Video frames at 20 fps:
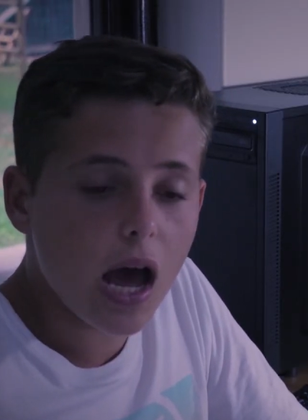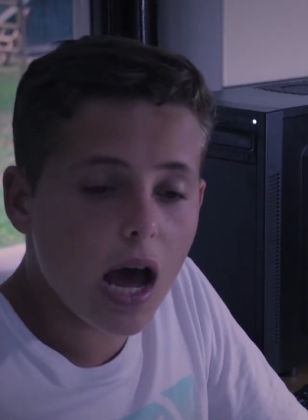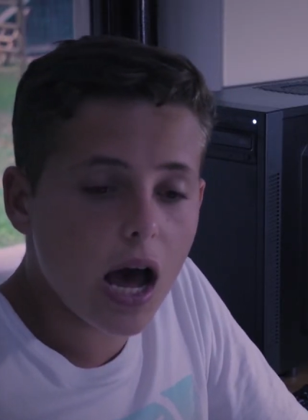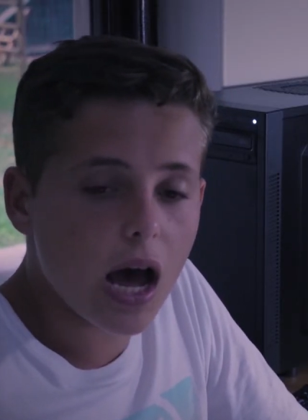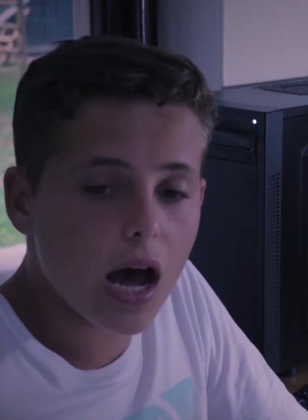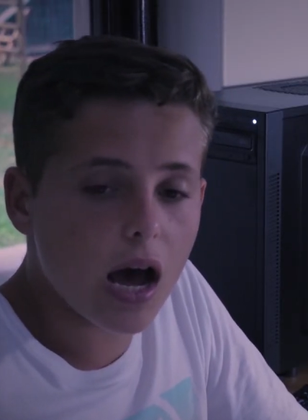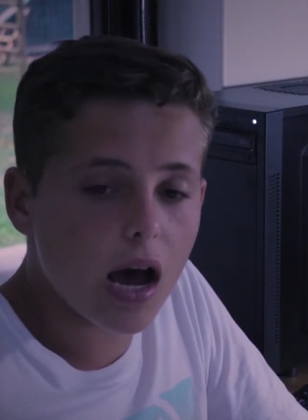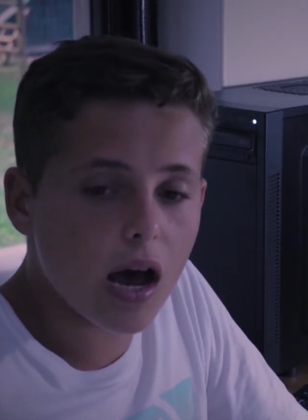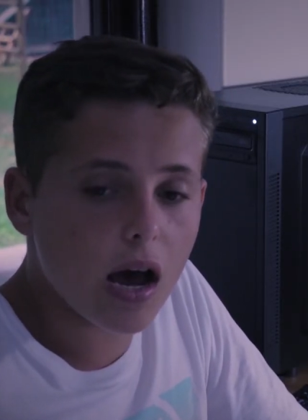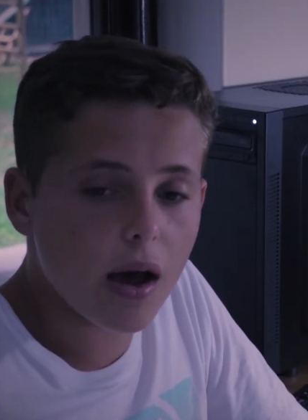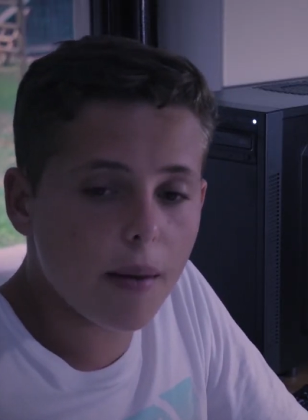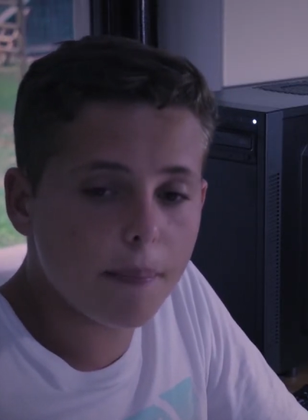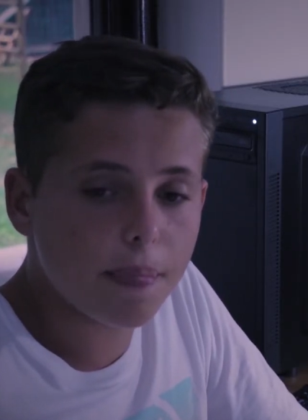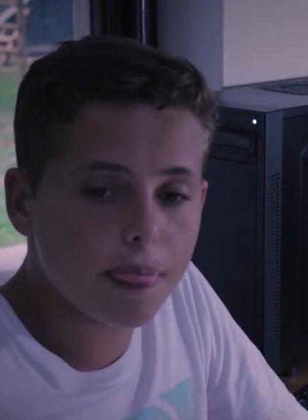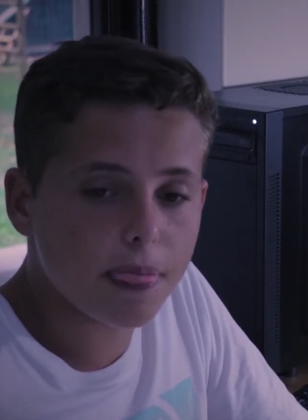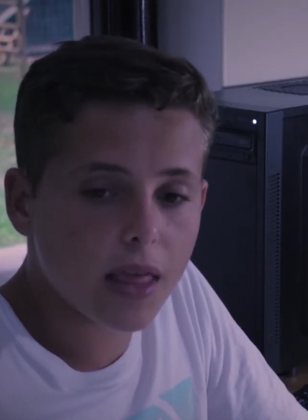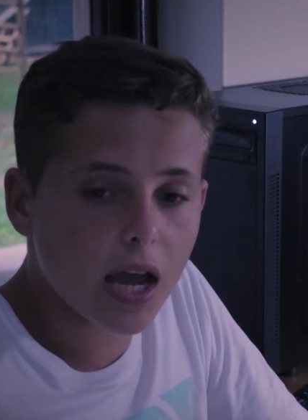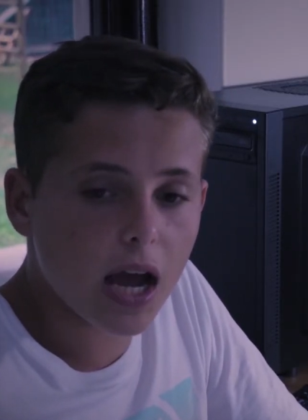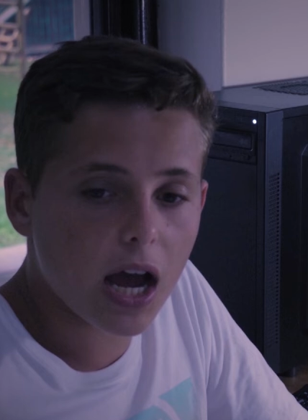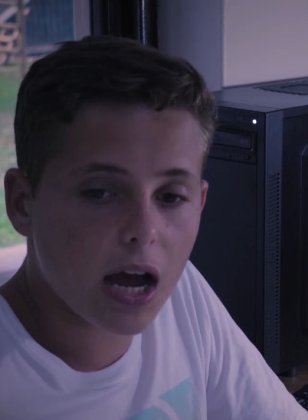
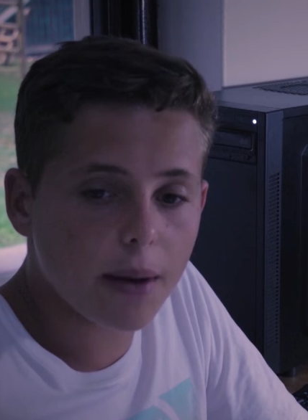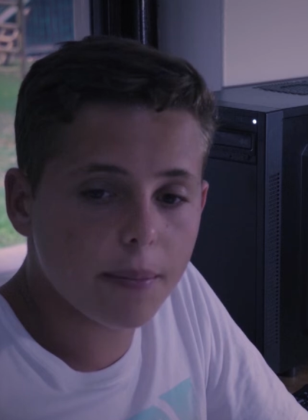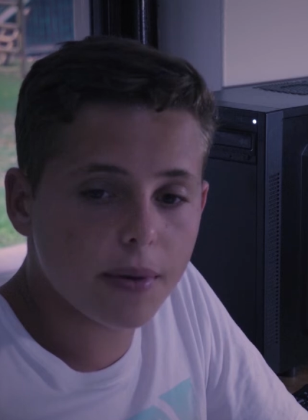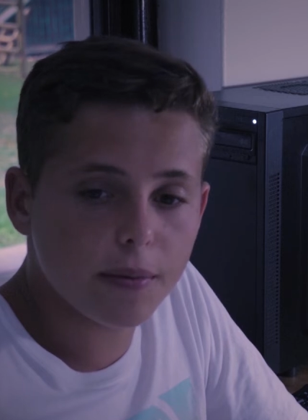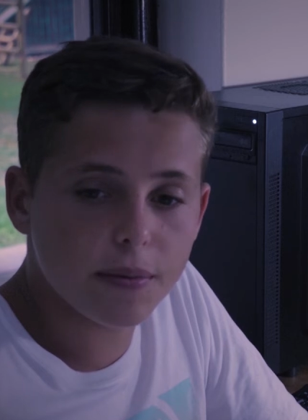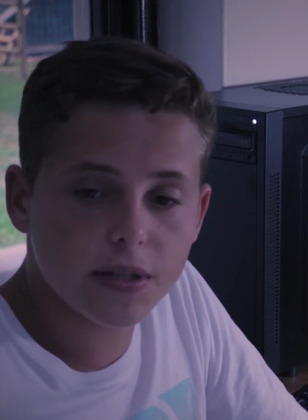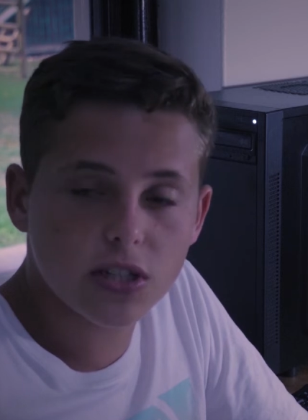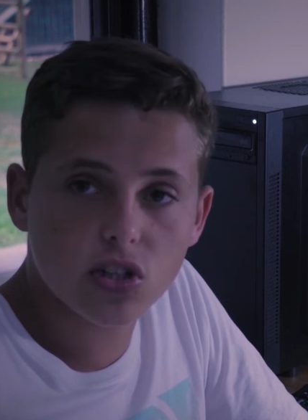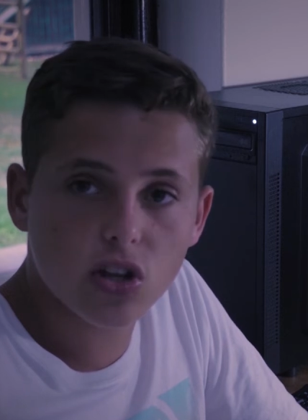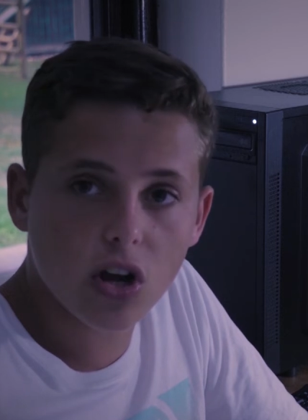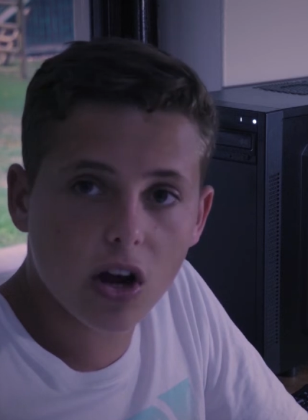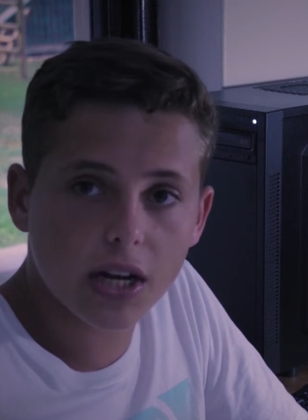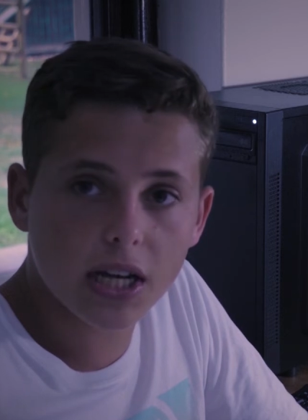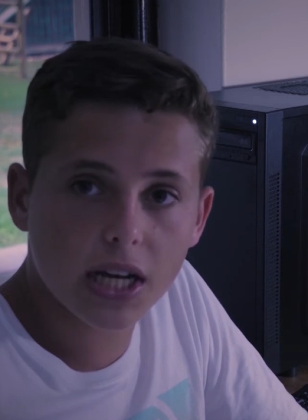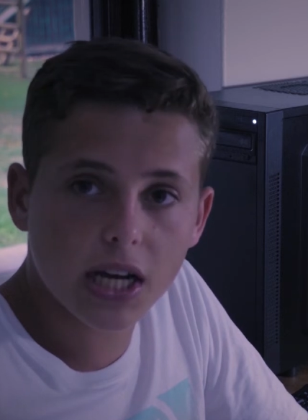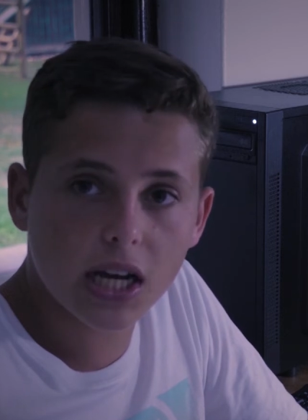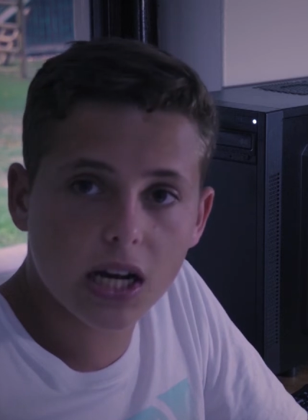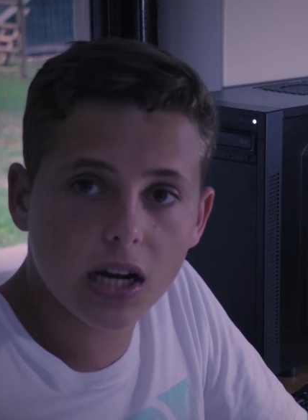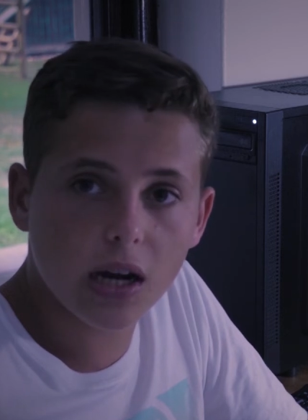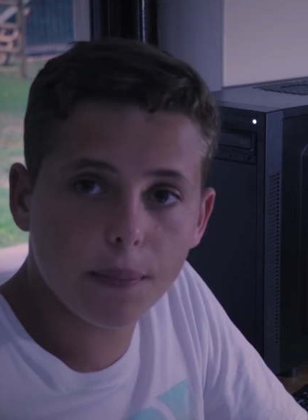I'm going to be starting
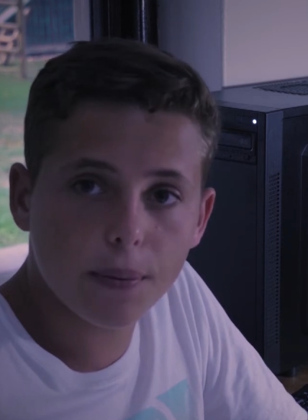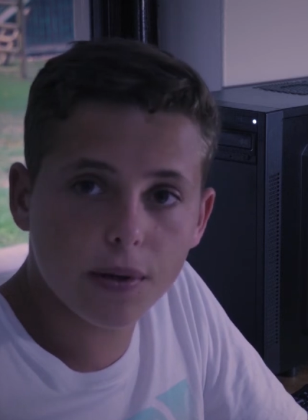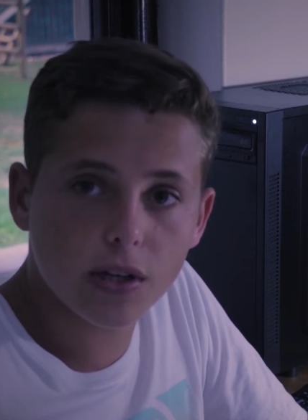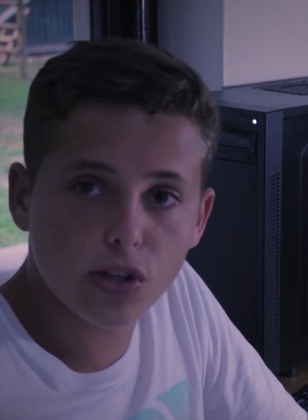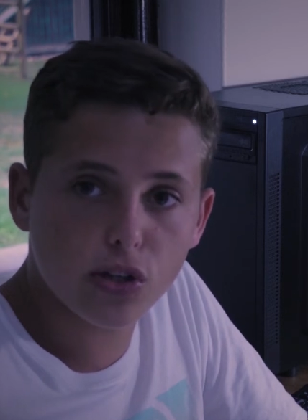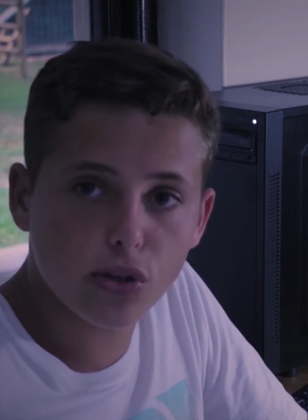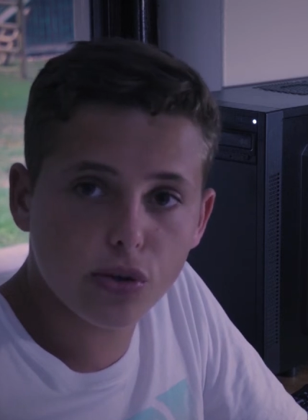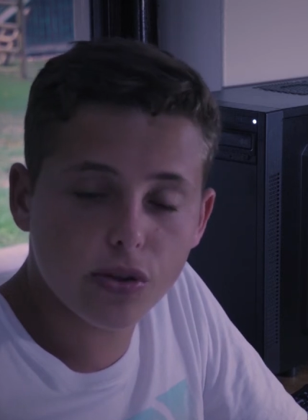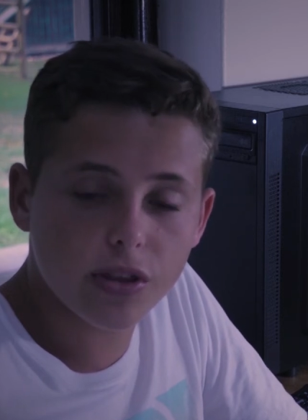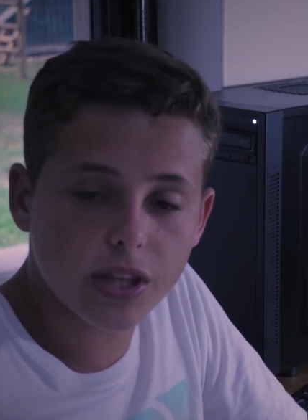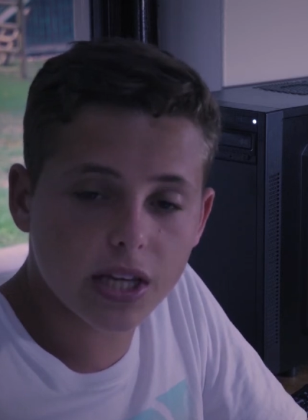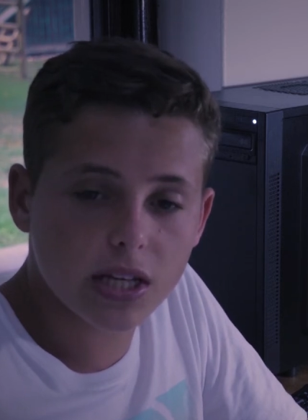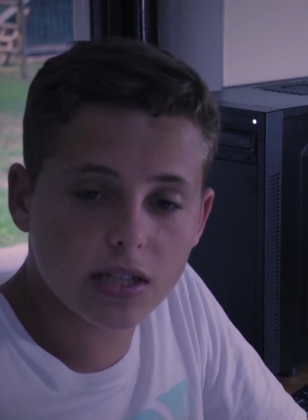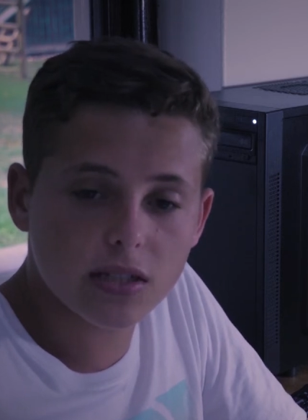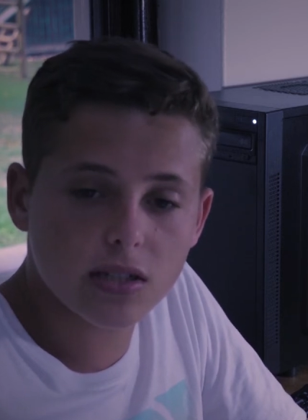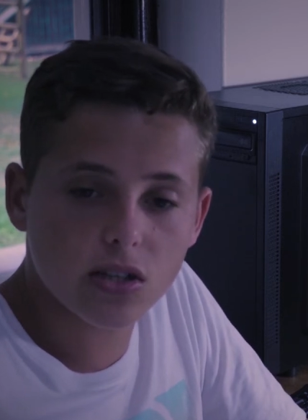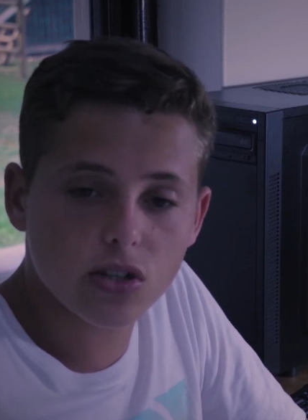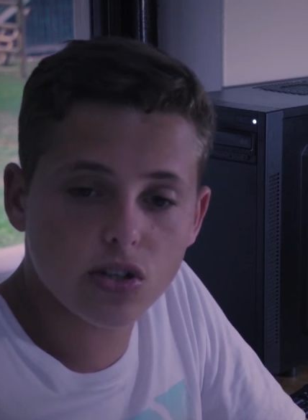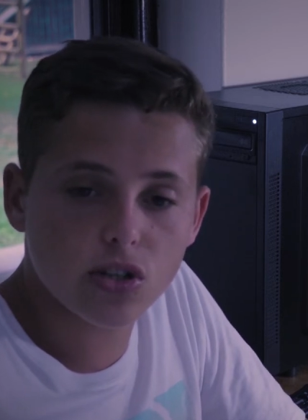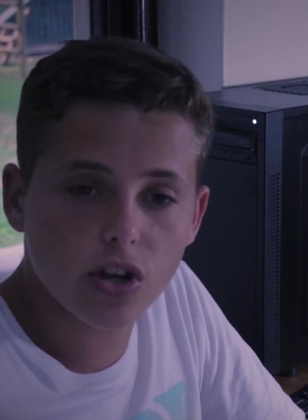a couple of new
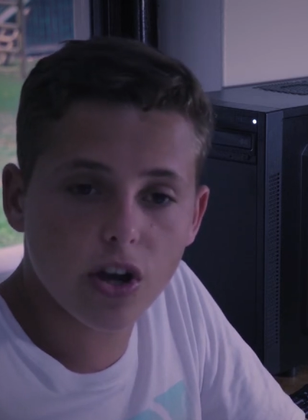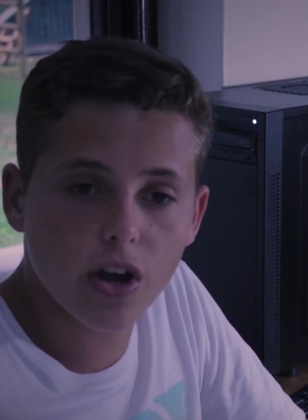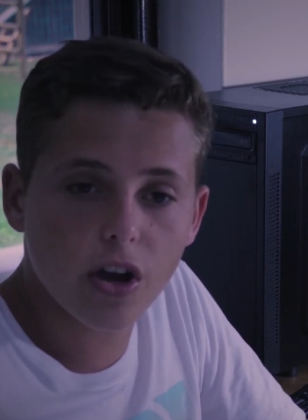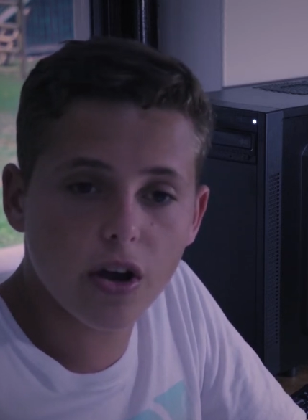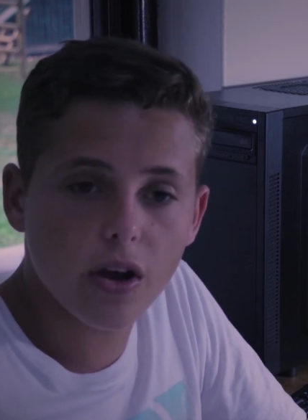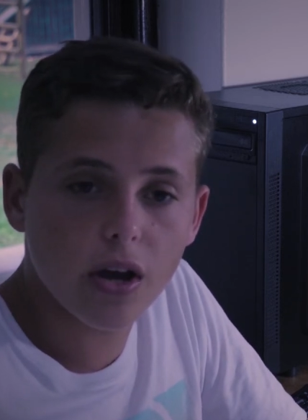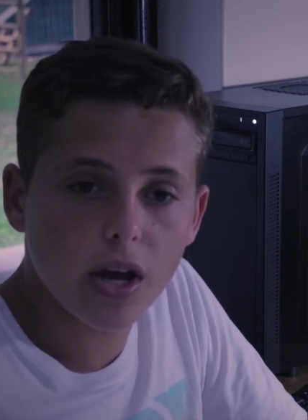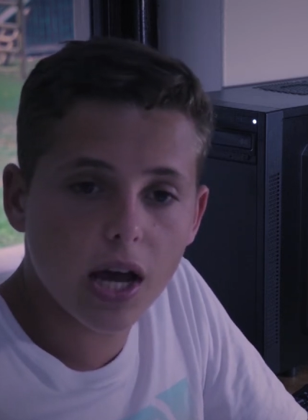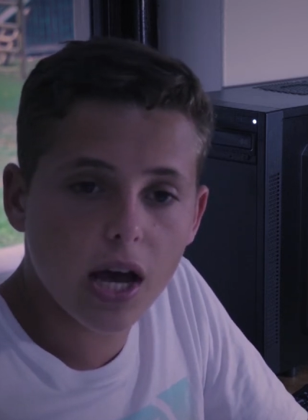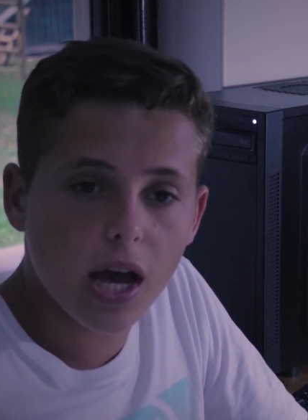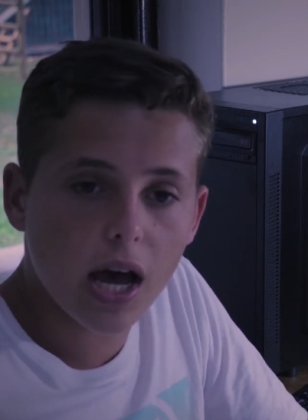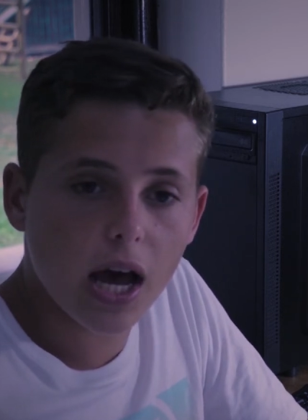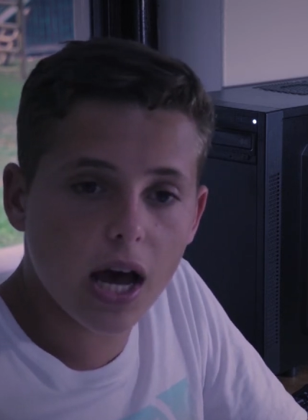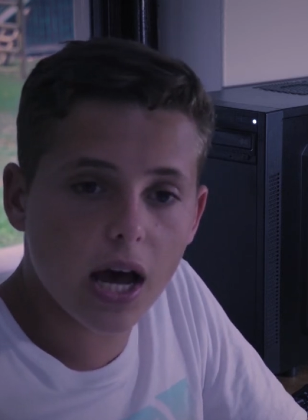things this year.